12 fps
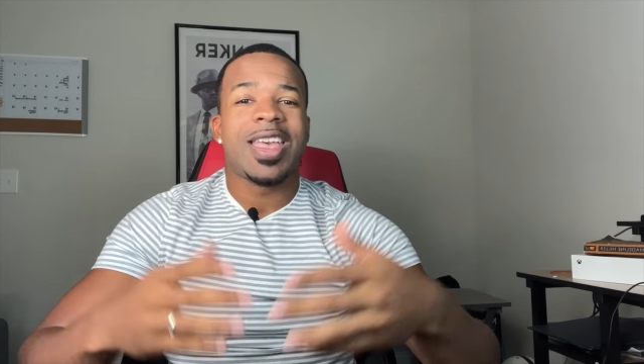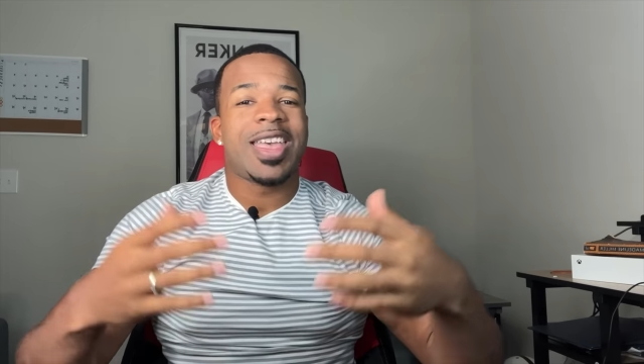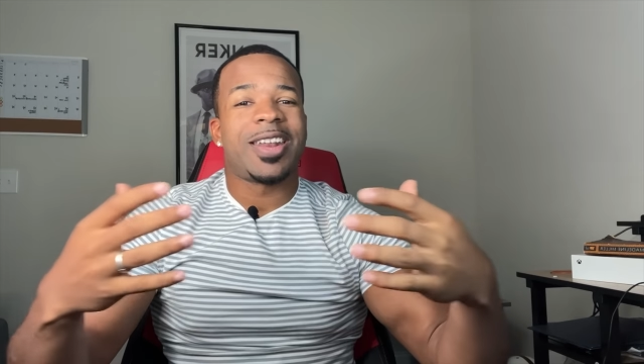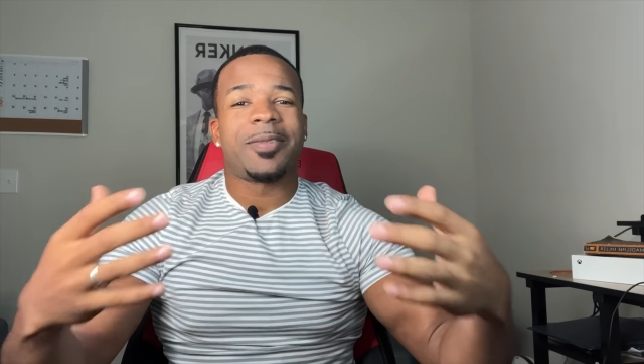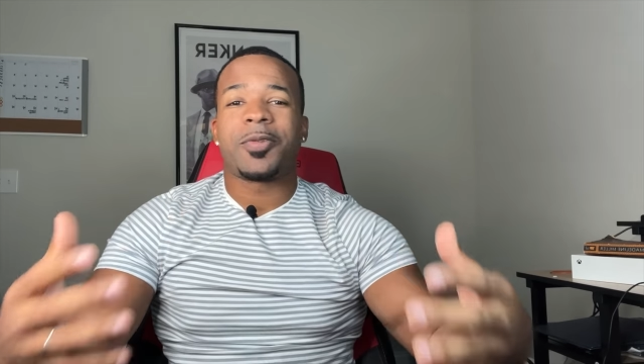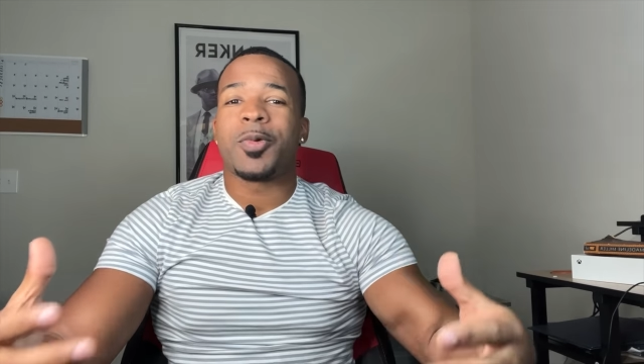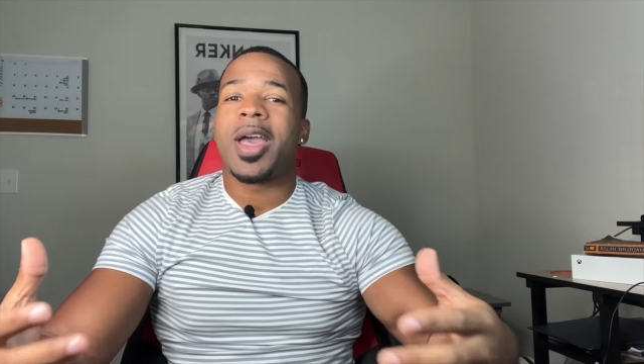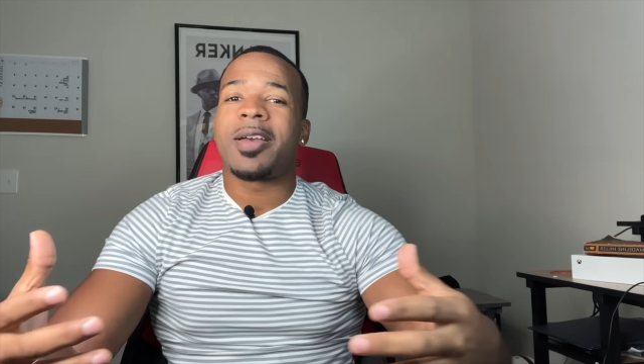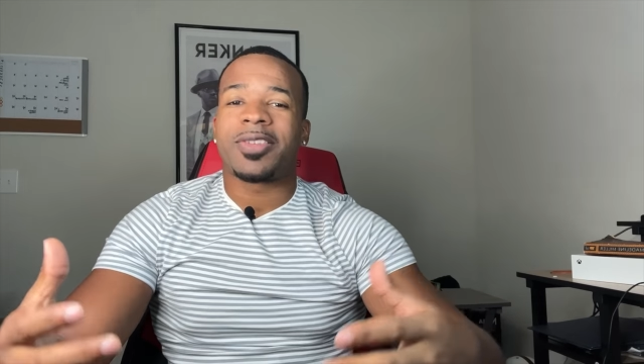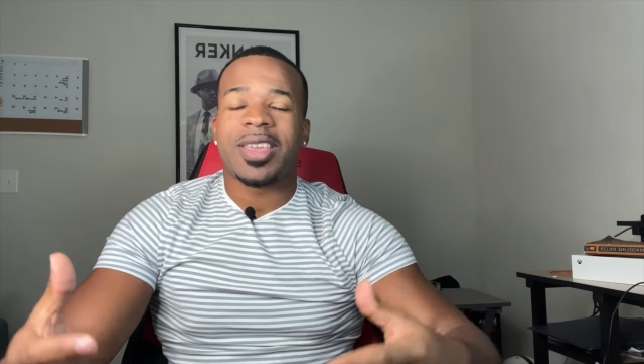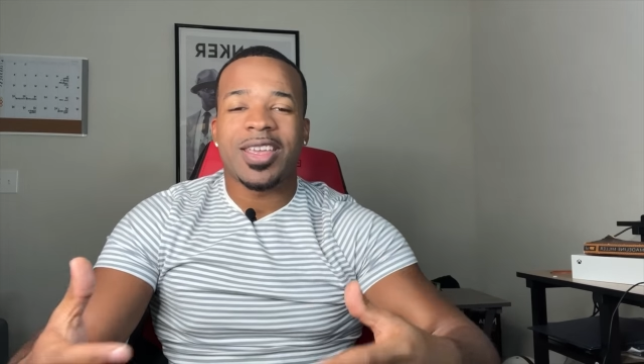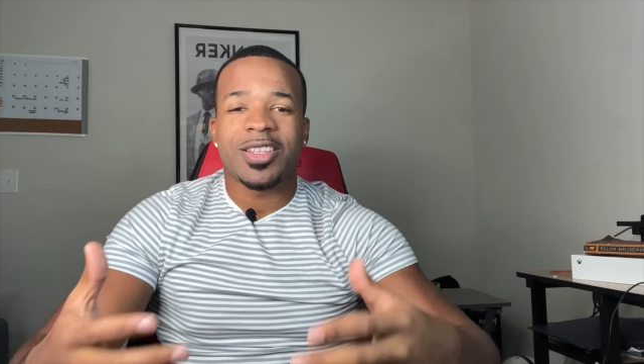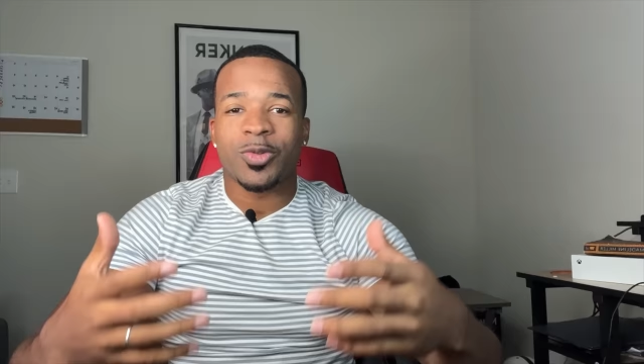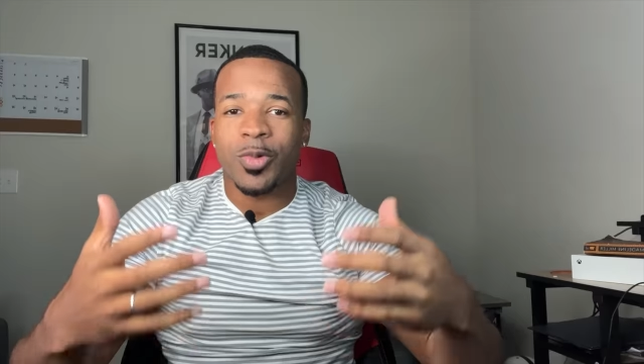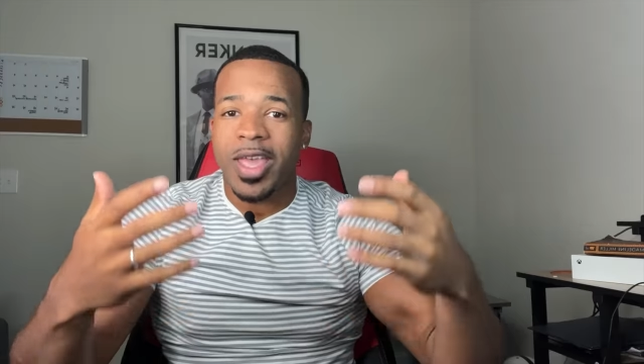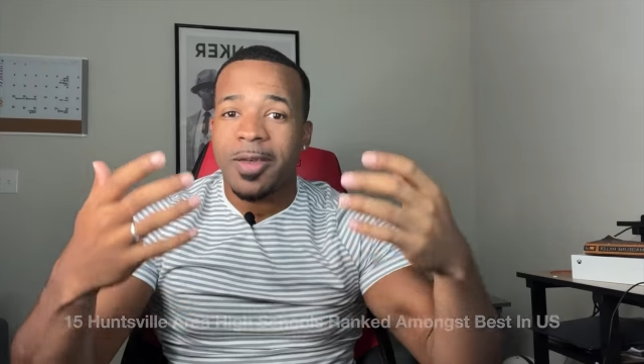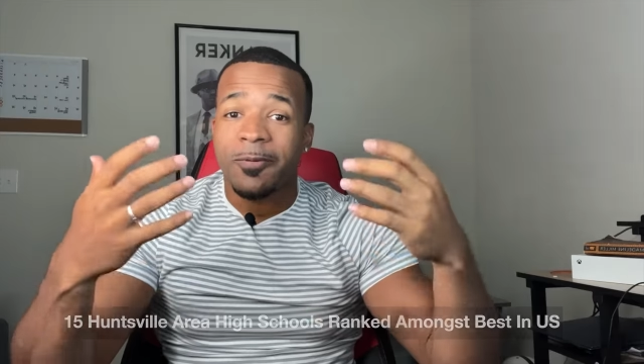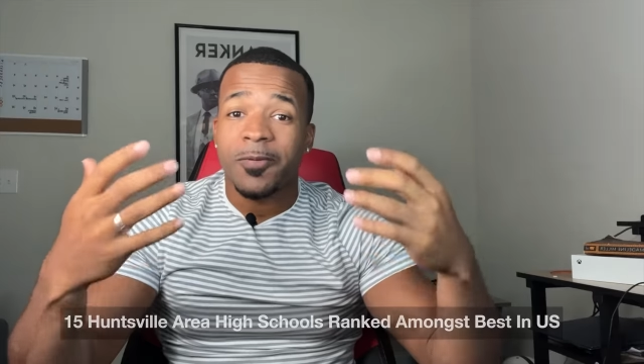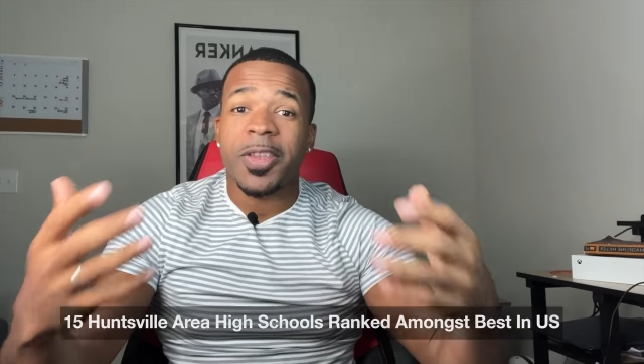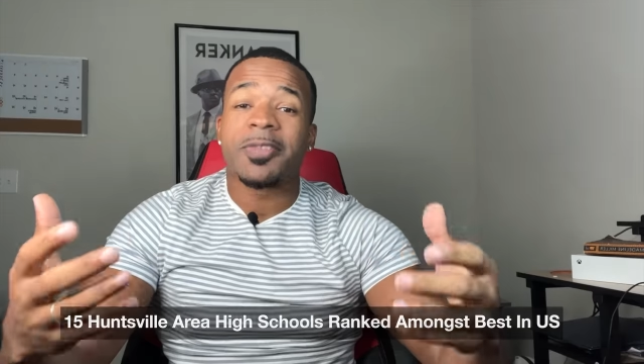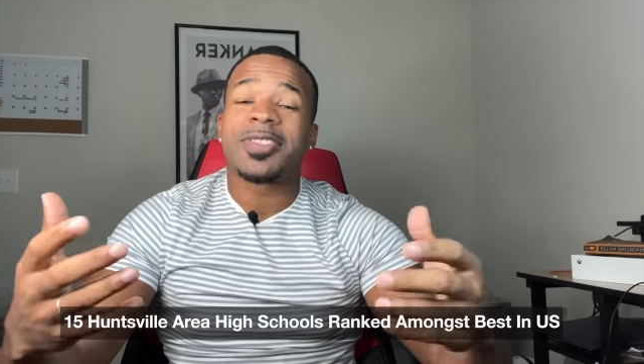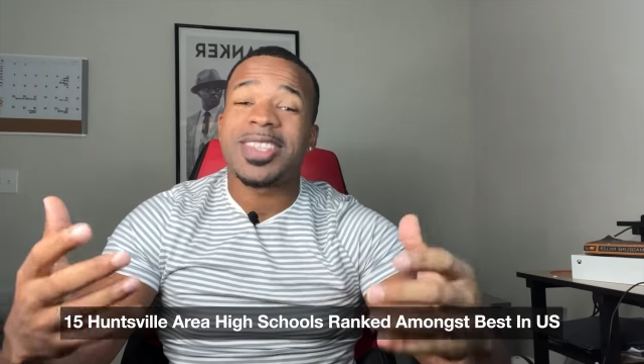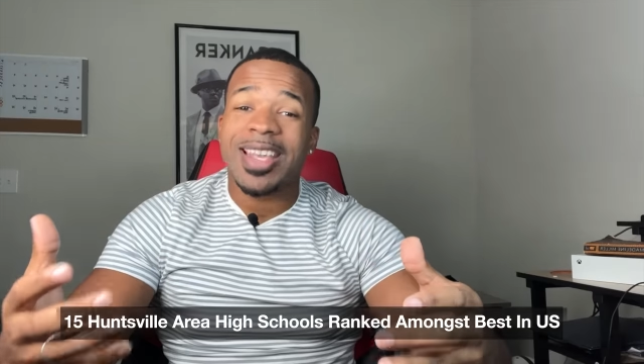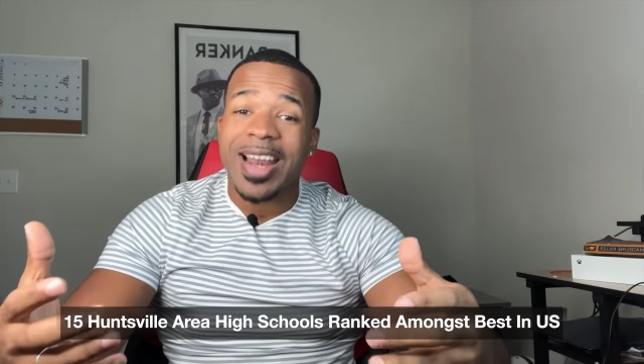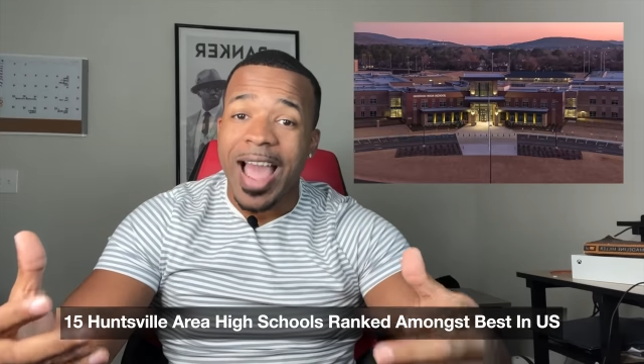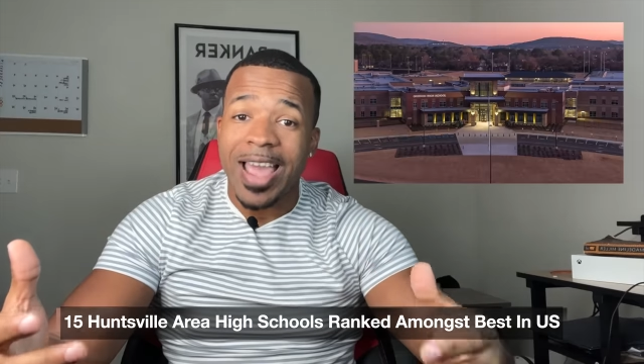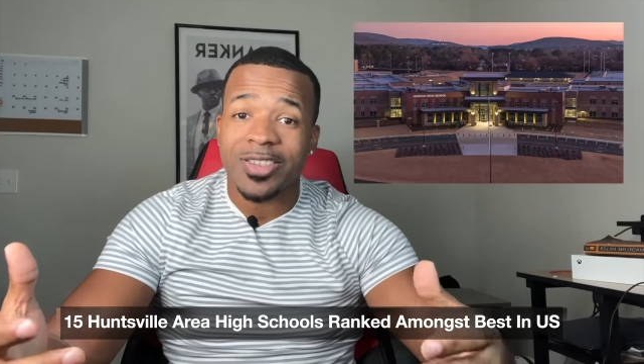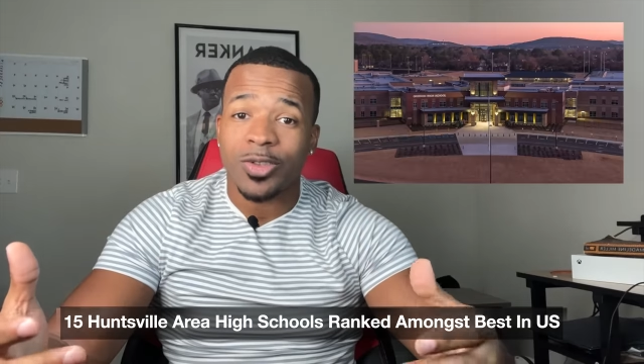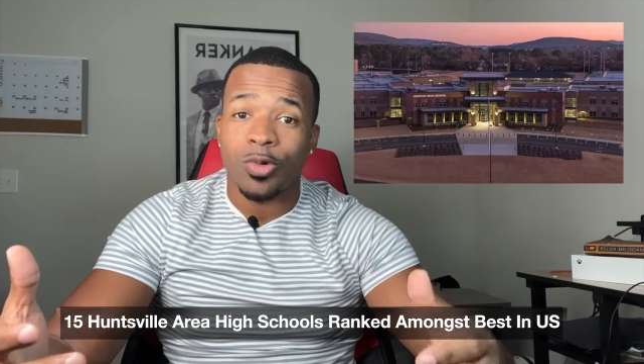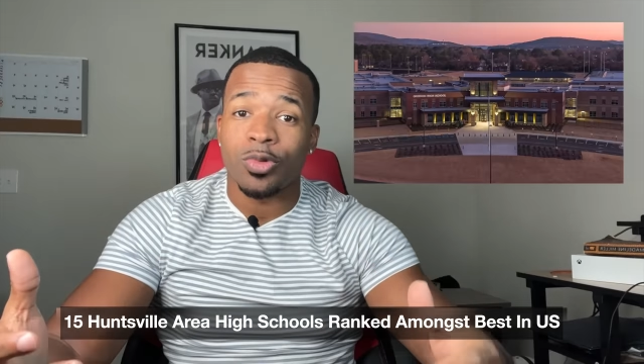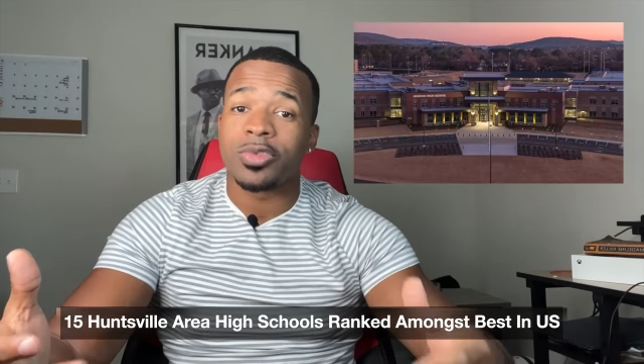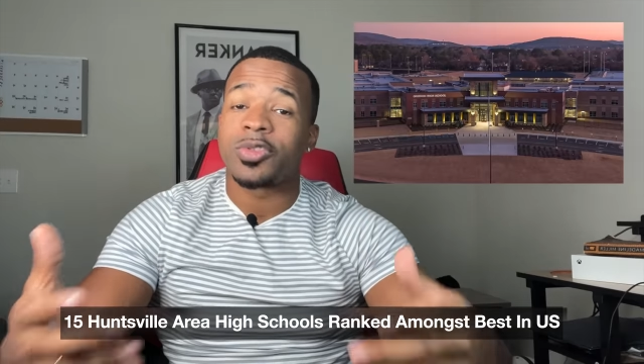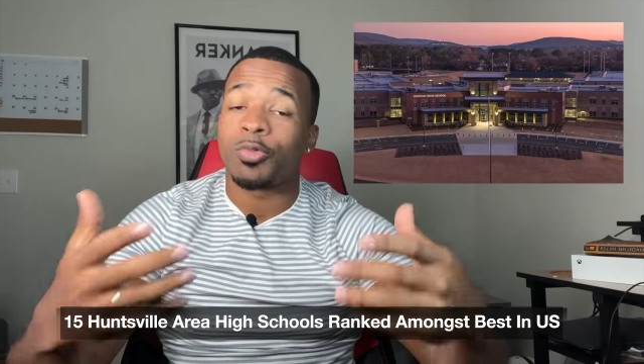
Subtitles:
And if you have kids, we have 15 high schools